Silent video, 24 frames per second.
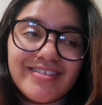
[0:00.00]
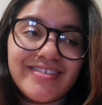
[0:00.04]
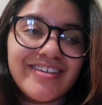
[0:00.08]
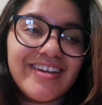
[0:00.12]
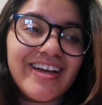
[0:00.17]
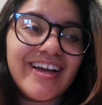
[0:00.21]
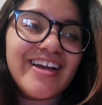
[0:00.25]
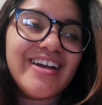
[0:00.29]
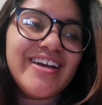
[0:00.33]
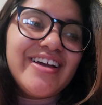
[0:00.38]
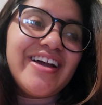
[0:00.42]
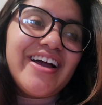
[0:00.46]
um,
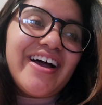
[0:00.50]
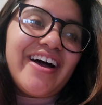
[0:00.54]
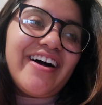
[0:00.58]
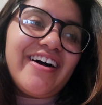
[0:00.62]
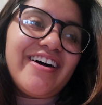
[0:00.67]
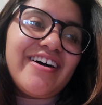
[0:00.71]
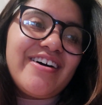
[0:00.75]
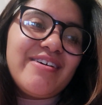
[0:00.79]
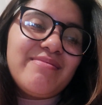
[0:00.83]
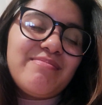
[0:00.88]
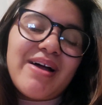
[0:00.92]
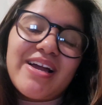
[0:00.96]

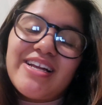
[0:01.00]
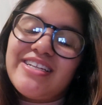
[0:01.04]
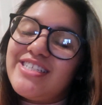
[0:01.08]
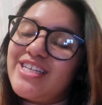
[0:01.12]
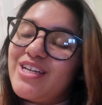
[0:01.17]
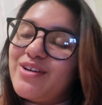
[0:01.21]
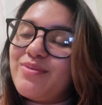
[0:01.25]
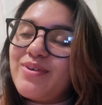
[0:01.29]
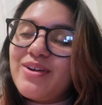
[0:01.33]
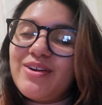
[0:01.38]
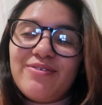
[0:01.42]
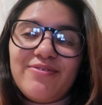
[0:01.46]
I
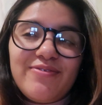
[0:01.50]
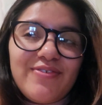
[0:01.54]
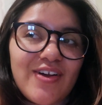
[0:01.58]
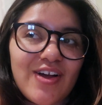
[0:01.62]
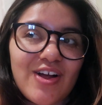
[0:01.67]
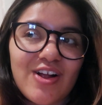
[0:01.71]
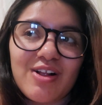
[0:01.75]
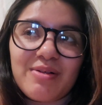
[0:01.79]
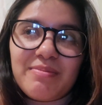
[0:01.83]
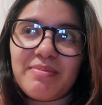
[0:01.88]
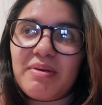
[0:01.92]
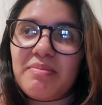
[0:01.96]
didn't want to
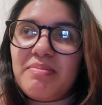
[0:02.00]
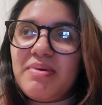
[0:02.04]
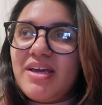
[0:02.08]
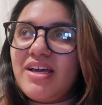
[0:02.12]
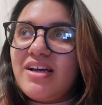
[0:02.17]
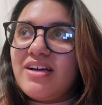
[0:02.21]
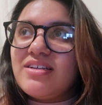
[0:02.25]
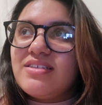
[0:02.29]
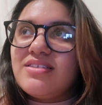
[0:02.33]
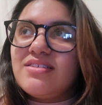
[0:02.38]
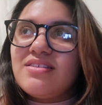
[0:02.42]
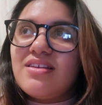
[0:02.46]
film
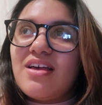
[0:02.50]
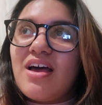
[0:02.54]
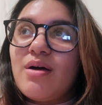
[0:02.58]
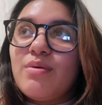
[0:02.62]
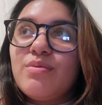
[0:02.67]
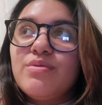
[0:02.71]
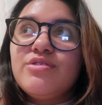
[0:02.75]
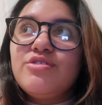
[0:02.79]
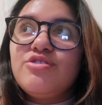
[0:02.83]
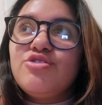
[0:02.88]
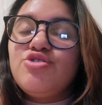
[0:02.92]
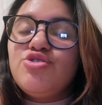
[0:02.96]
because I
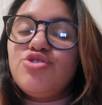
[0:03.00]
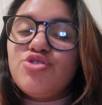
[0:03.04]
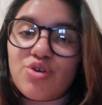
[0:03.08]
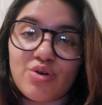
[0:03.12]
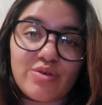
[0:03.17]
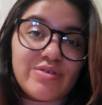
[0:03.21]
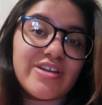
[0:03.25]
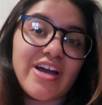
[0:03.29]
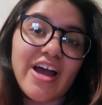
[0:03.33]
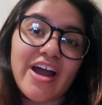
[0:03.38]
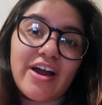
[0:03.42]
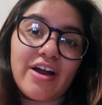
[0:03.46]
was so
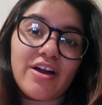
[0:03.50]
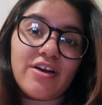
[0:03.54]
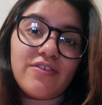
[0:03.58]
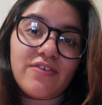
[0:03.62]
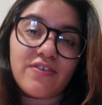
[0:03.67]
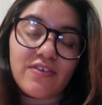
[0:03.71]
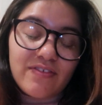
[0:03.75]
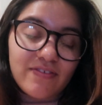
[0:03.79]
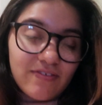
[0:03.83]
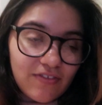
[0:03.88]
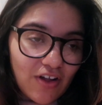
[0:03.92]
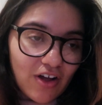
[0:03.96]
tired
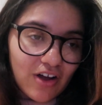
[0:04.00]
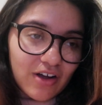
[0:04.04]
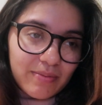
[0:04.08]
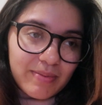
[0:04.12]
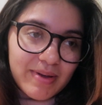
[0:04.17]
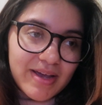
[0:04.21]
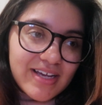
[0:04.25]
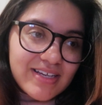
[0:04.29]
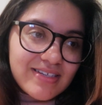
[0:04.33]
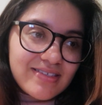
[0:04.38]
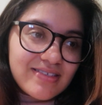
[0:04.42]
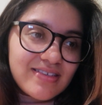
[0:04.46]
from
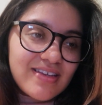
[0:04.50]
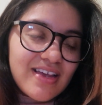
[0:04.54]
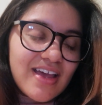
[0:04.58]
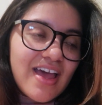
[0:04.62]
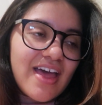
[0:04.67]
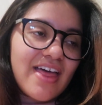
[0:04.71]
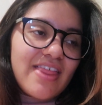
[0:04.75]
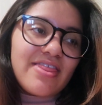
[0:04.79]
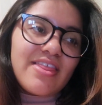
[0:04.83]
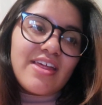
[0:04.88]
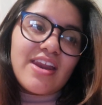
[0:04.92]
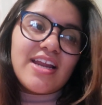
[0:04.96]
Vlogmas
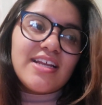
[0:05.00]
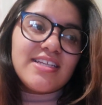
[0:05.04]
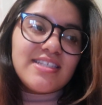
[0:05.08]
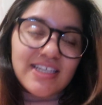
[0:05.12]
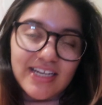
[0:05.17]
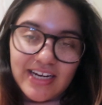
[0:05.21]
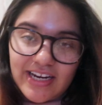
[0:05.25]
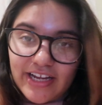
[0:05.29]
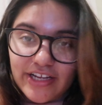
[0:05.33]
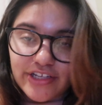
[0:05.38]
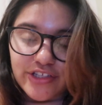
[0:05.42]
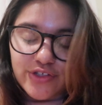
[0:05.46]
that I
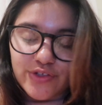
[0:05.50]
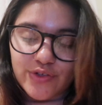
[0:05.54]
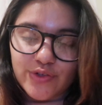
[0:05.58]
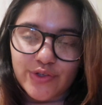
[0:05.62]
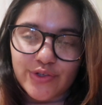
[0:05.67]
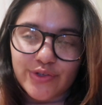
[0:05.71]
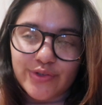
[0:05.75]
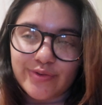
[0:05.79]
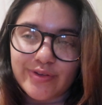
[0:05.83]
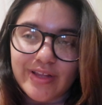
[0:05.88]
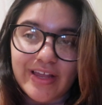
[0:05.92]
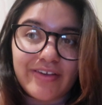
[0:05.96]
didn't get
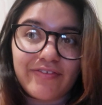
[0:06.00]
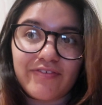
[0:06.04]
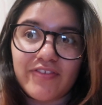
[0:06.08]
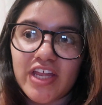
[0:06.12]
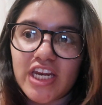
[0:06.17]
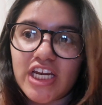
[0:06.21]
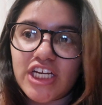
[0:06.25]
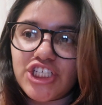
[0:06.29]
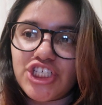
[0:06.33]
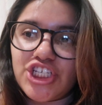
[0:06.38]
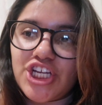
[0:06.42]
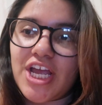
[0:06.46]
to like
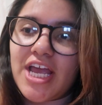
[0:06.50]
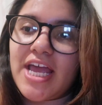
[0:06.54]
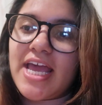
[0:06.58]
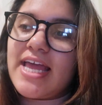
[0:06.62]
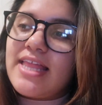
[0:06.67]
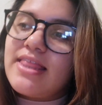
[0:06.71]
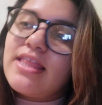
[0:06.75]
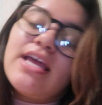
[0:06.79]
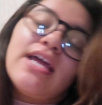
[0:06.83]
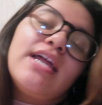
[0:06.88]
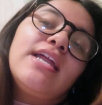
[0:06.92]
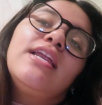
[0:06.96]
finish it.
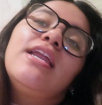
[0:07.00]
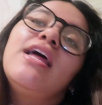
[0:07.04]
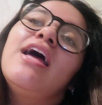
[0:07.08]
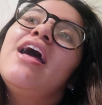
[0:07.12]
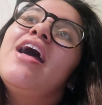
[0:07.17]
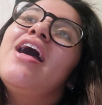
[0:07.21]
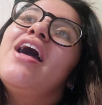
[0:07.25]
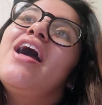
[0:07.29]
And then